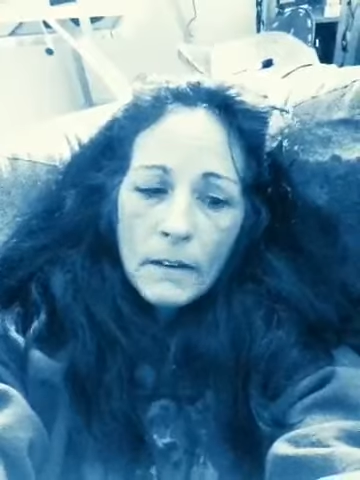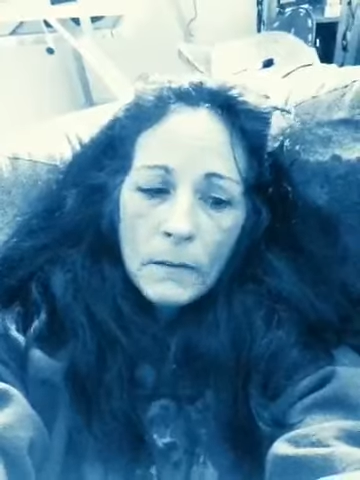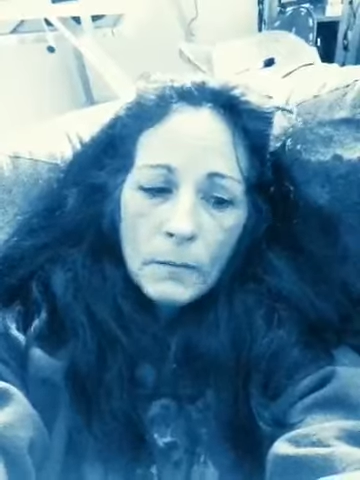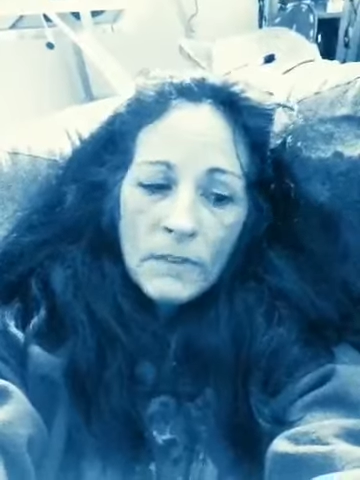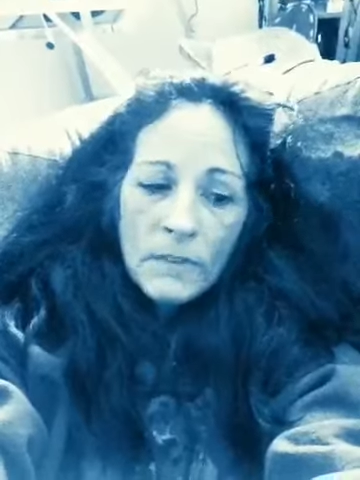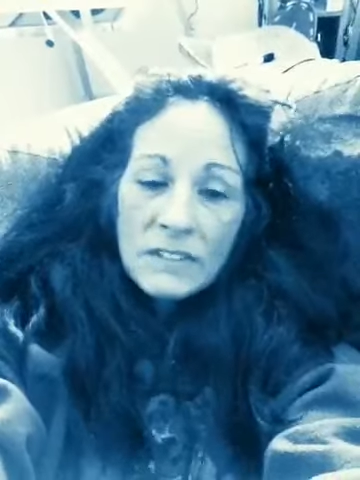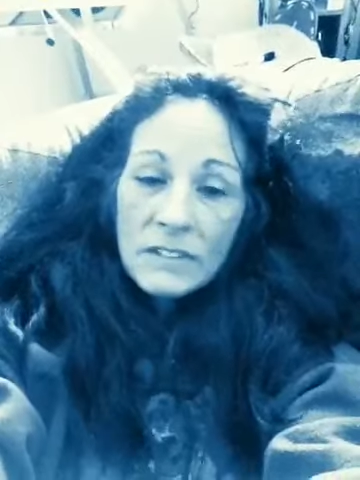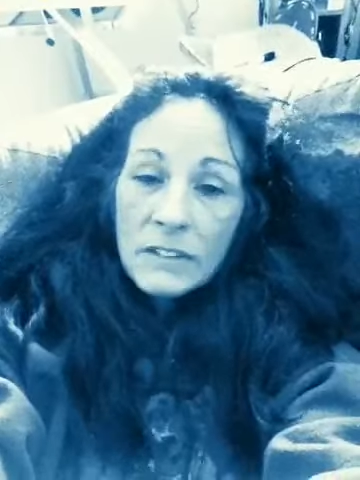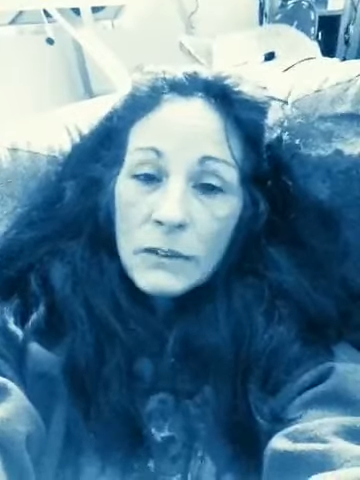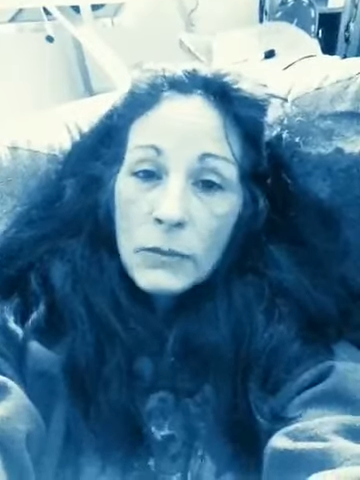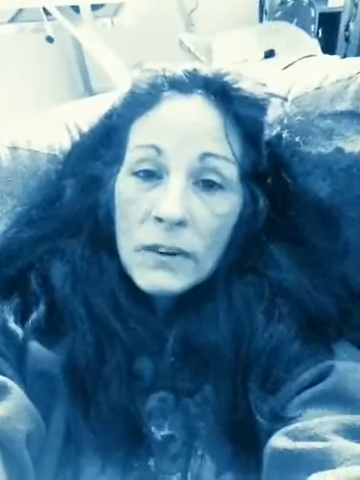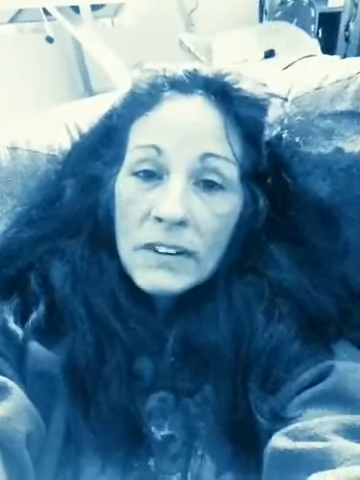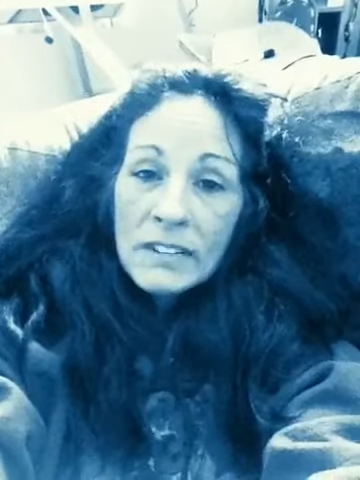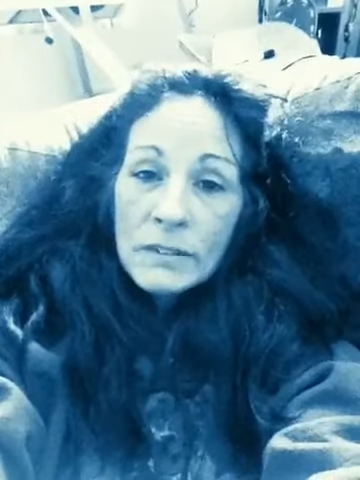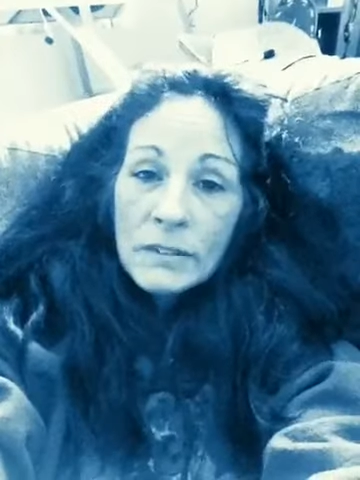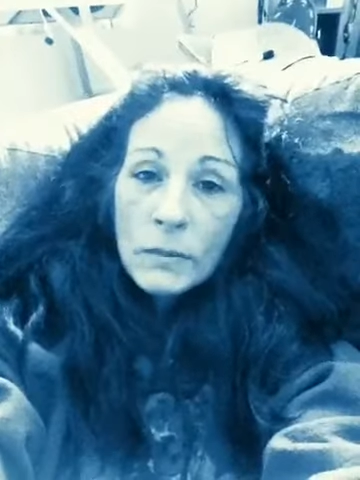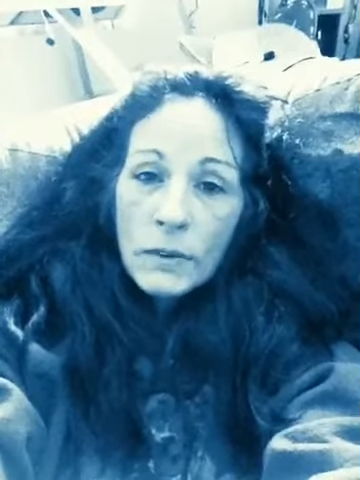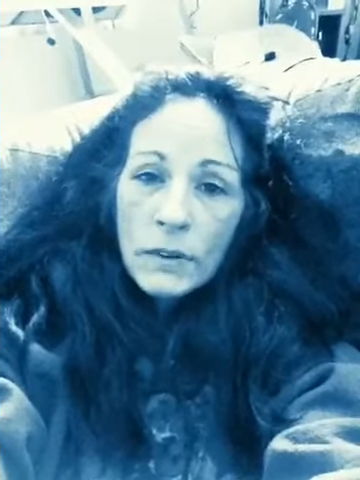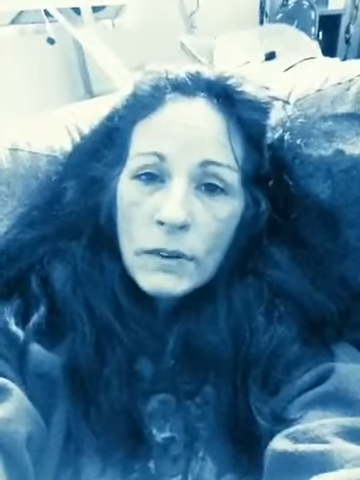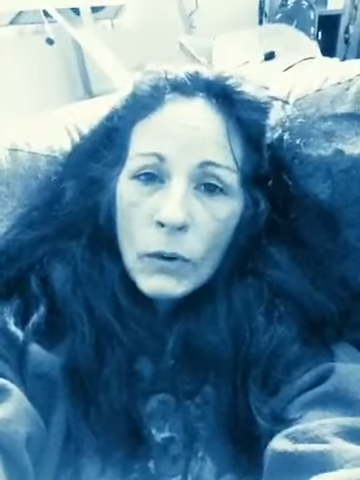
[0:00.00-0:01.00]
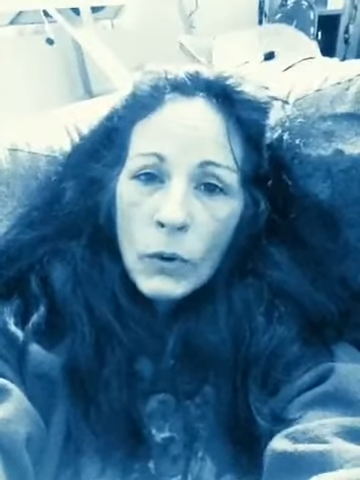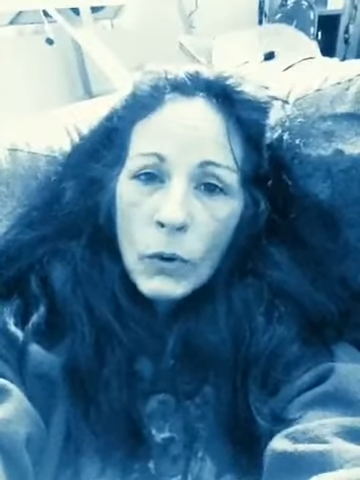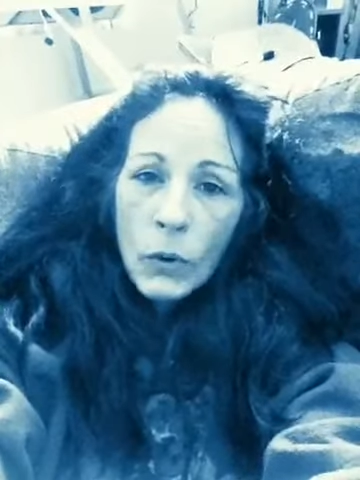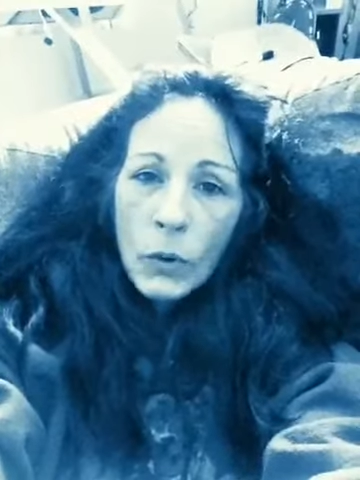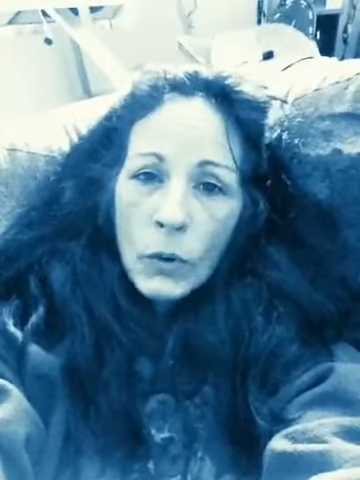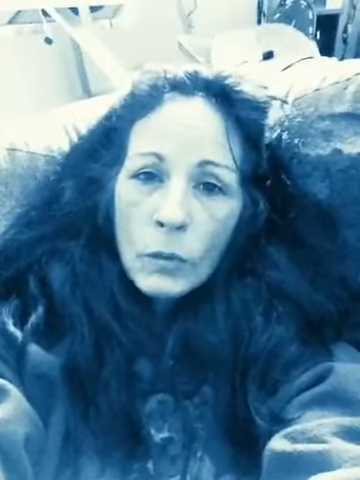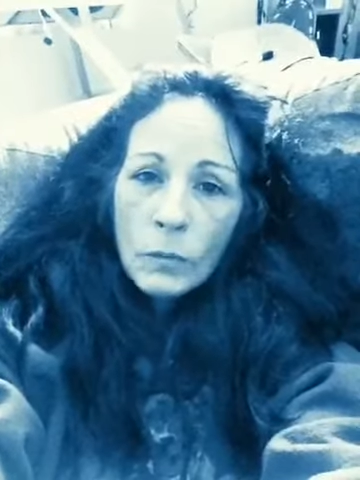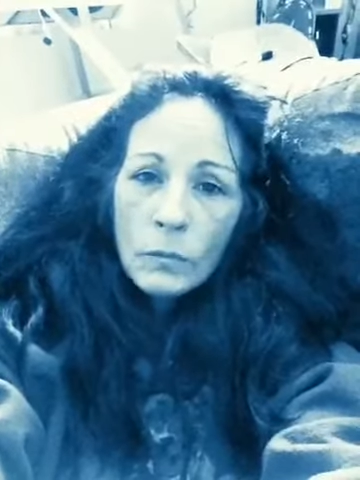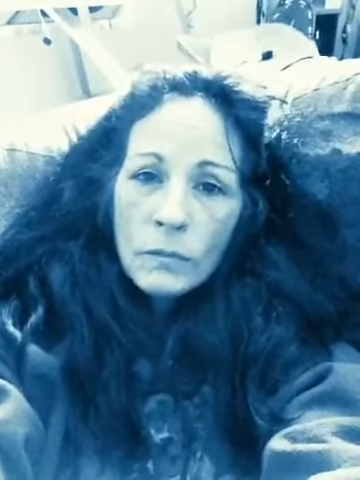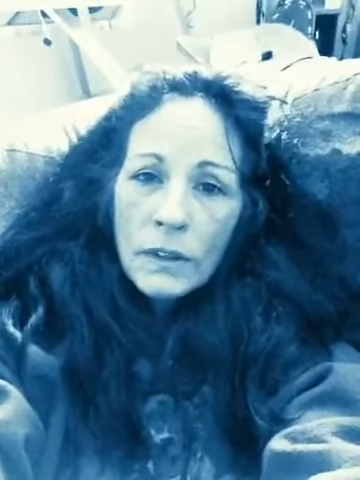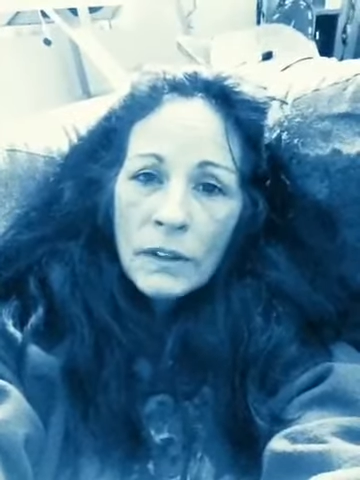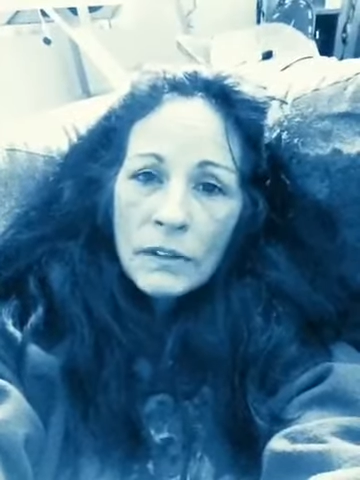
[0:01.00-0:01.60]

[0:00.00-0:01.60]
Miss Louisa went home,